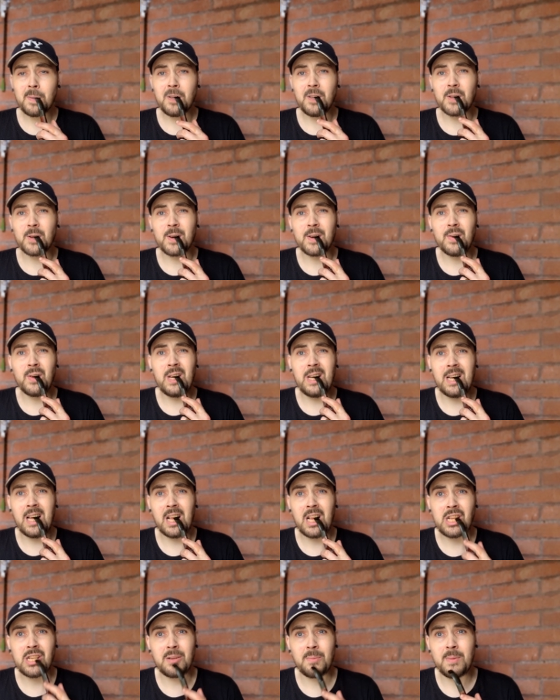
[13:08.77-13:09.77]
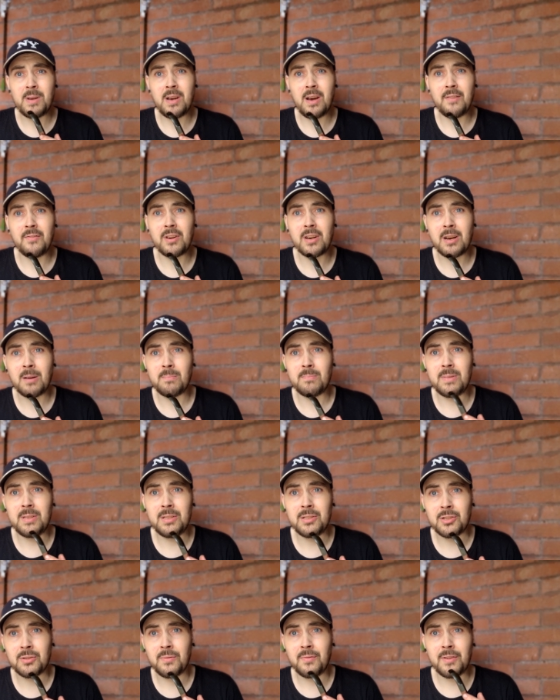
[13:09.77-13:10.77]
So I think that's something other
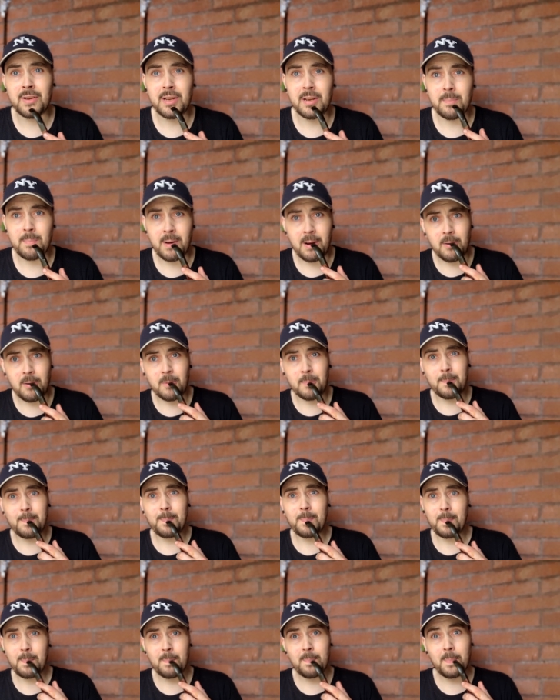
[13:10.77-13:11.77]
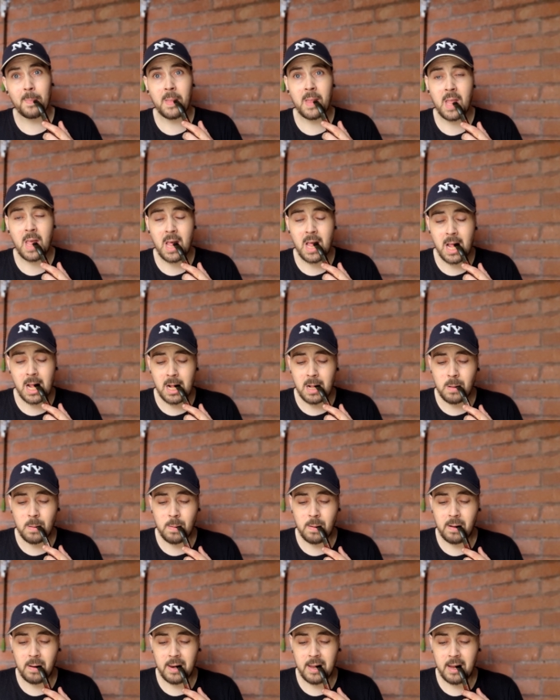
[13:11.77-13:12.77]
companies should think about.
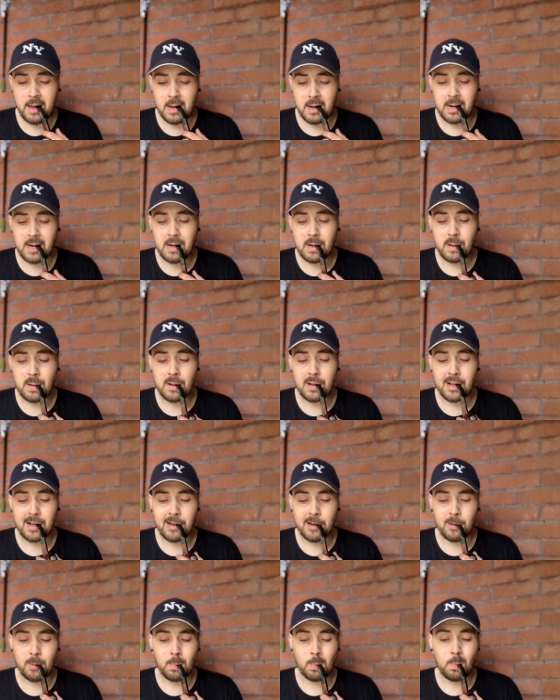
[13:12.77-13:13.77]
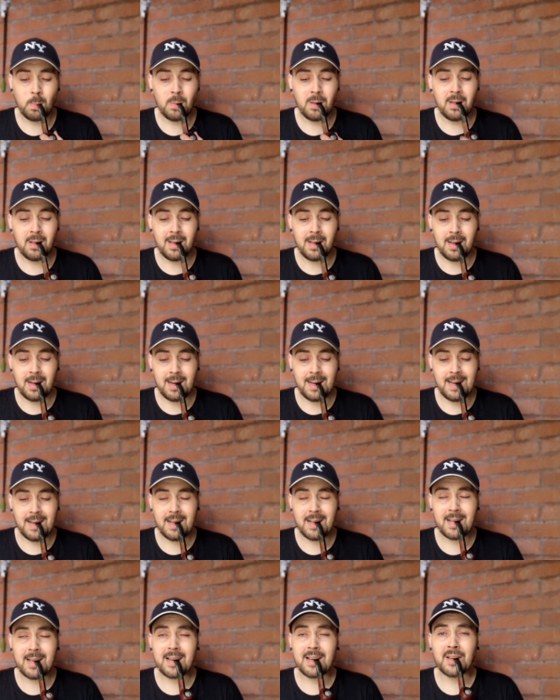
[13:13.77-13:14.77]
But there you go. So
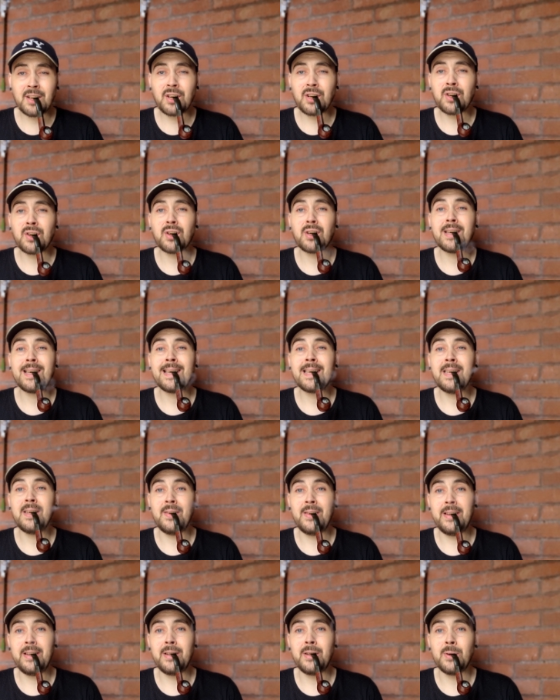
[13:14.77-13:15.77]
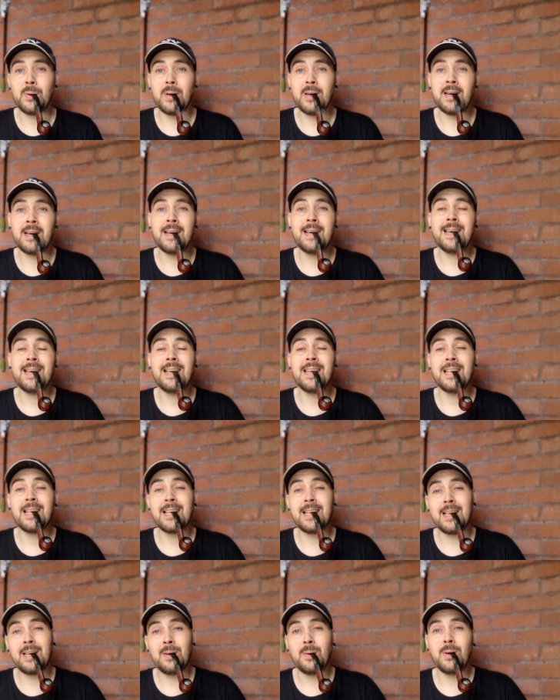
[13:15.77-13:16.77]
let's crack into her and
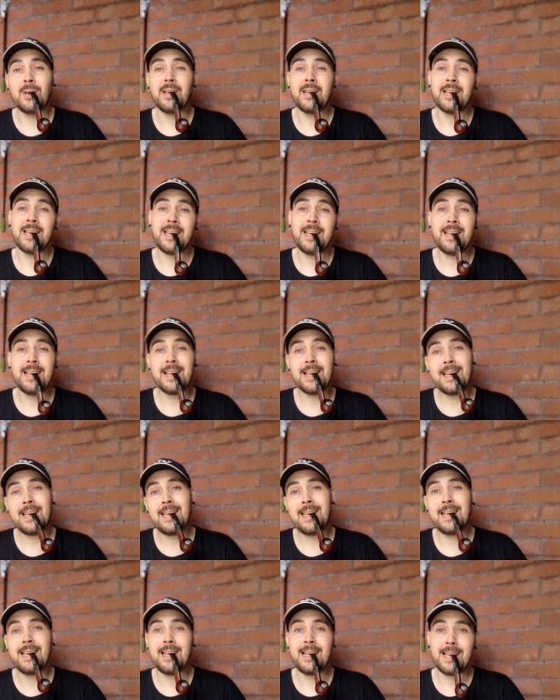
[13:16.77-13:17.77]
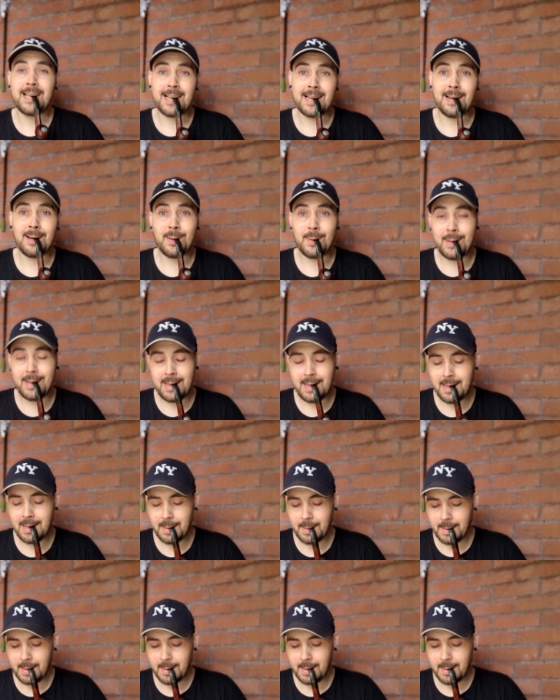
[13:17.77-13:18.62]
see what she's saying, shall we?